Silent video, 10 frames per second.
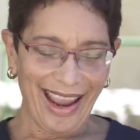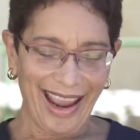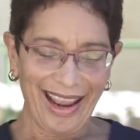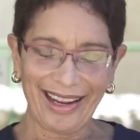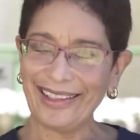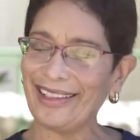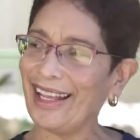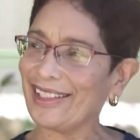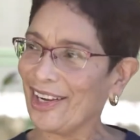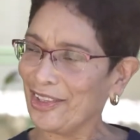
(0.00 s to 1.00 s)
And
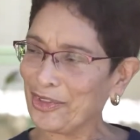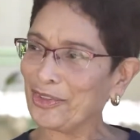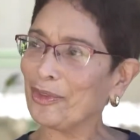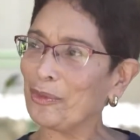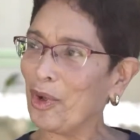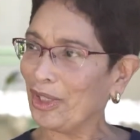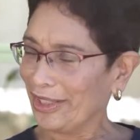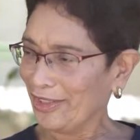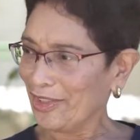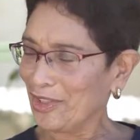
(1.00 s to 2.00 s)
that's under the Wall
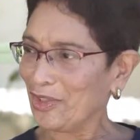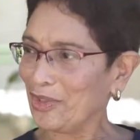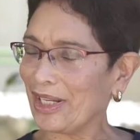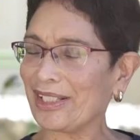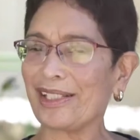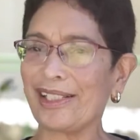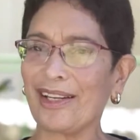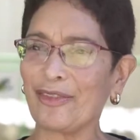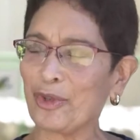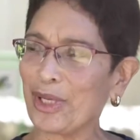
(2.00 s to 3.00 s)
Institute, as I
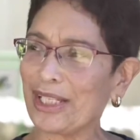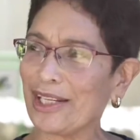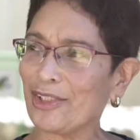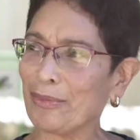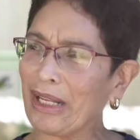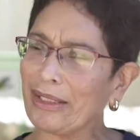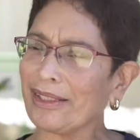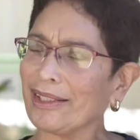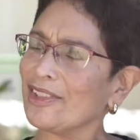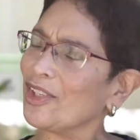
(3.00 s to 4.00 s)
said, of Translational
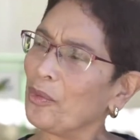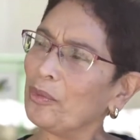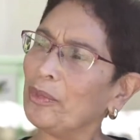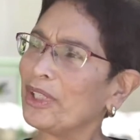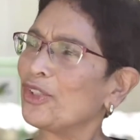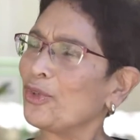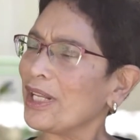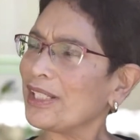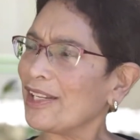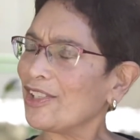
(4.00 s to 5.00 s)
Medicine. So what's
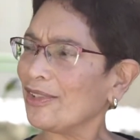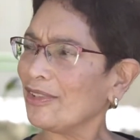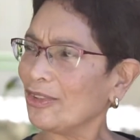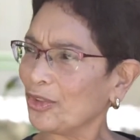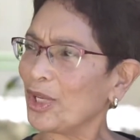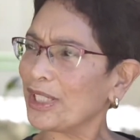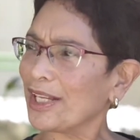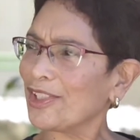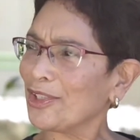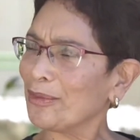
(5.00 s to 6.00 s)

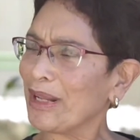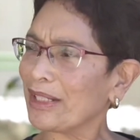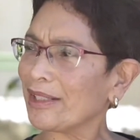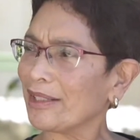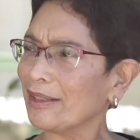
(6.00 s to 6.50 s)
translational medicine?